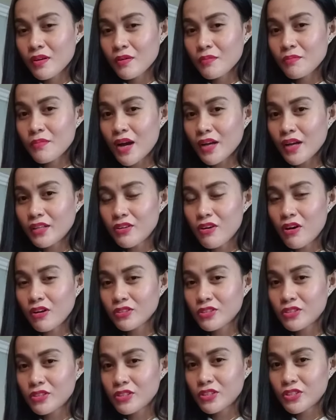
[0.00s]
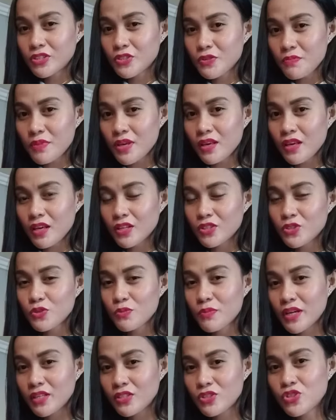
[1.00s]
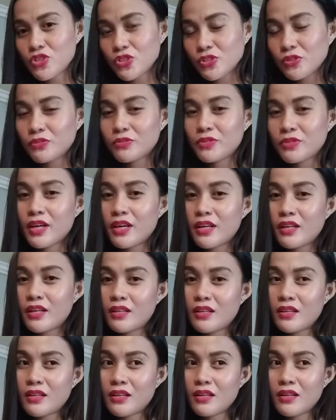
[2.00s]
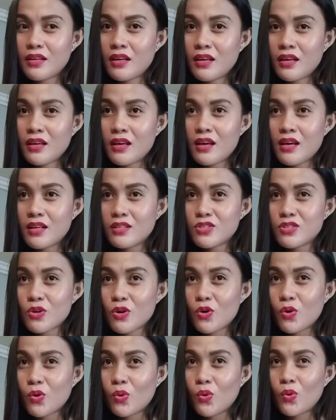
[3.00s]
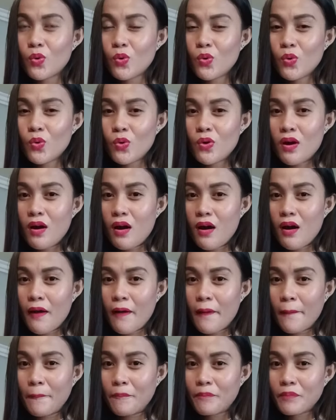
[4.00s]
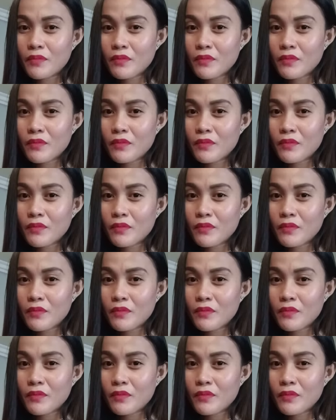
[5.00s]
by the doctor to me and to my children. And so I'm